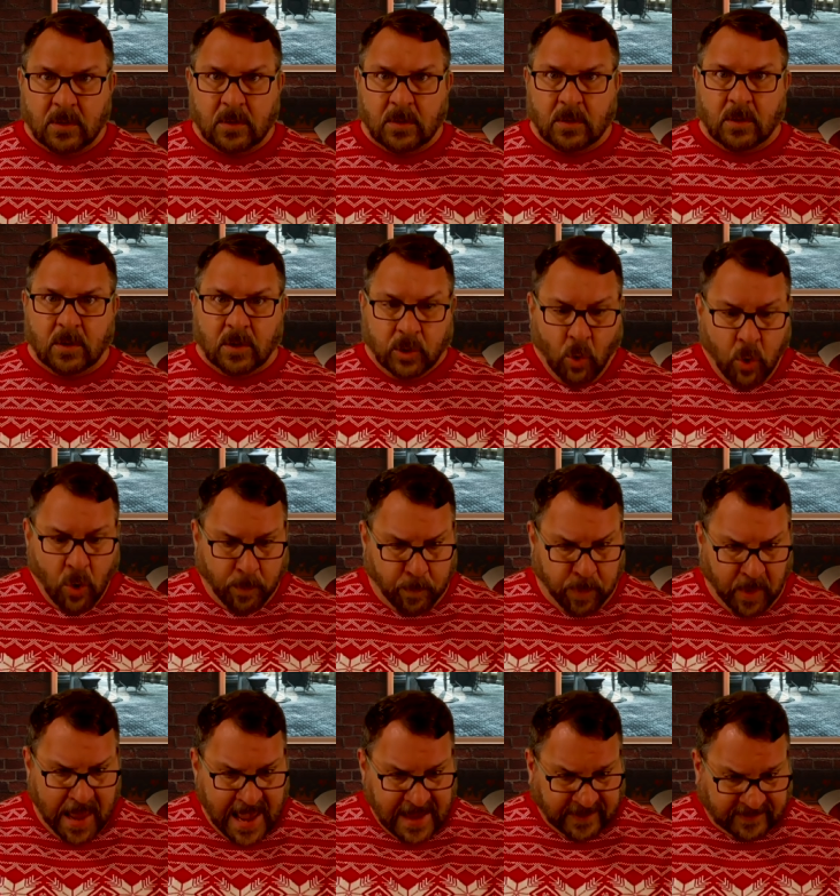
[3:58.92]
"Lord
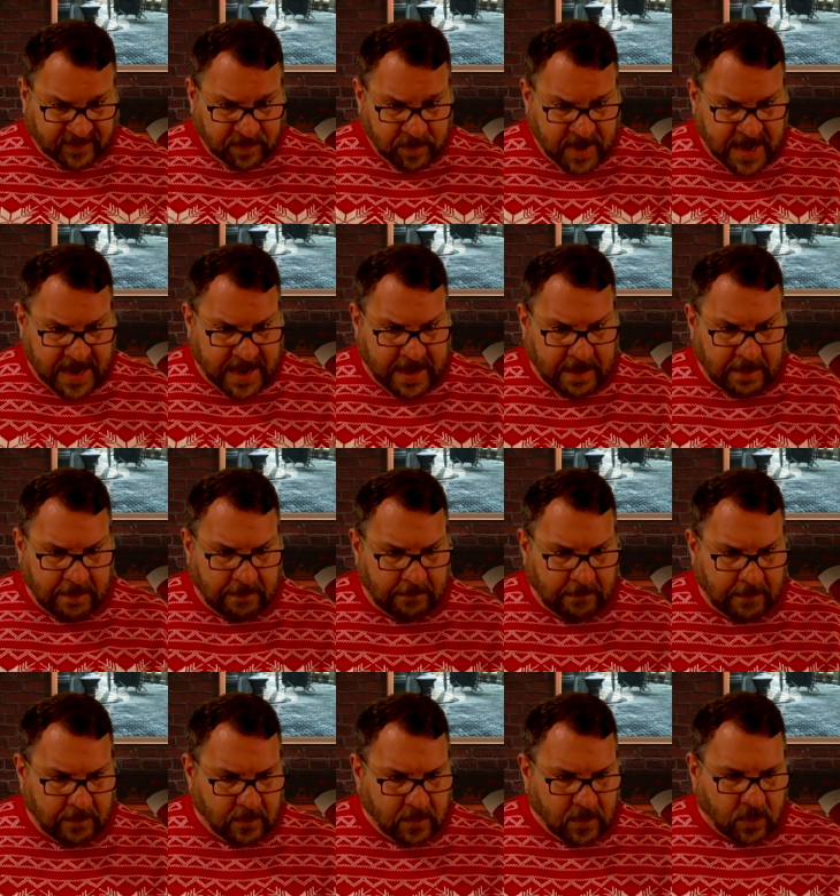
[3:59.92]
bless me!"
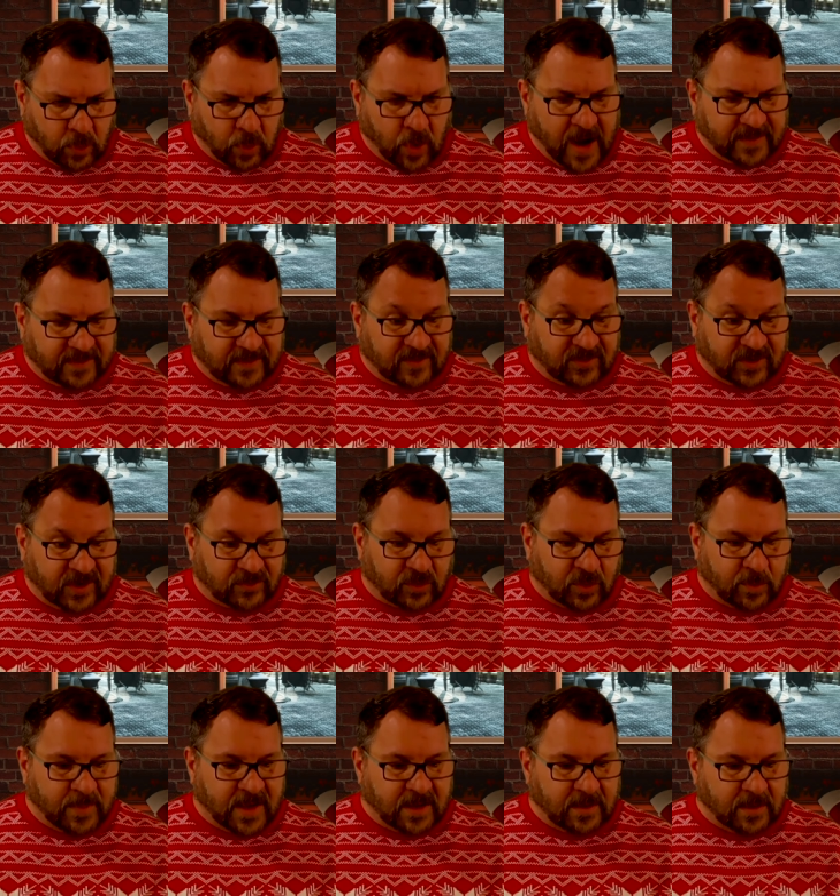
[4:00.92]
cried the
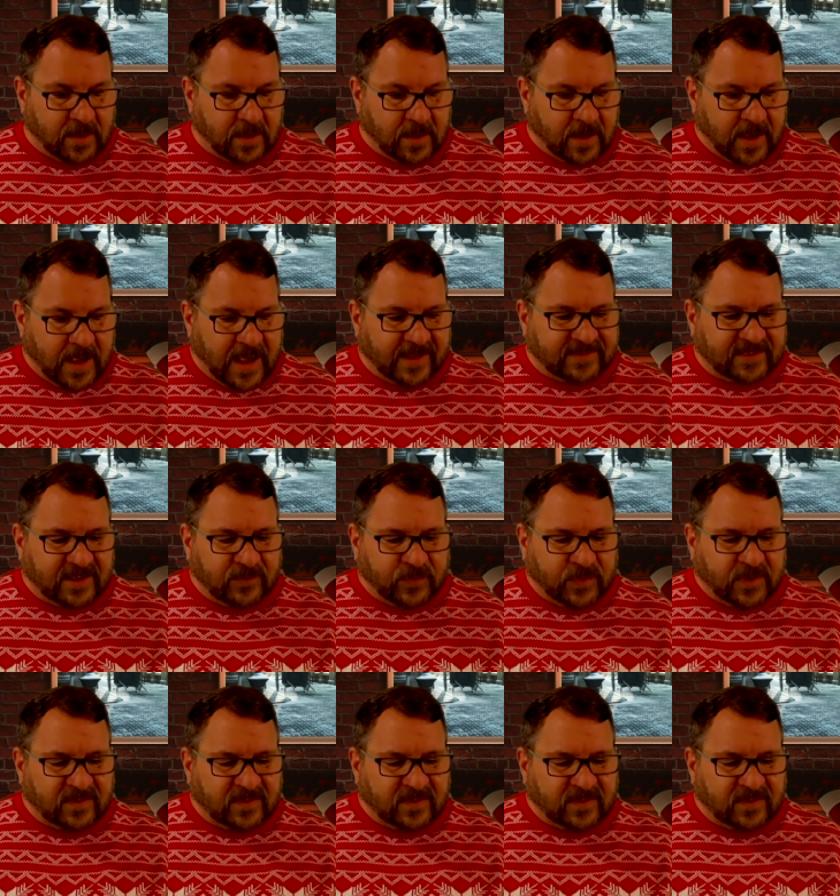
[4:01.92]
gentleman, as if his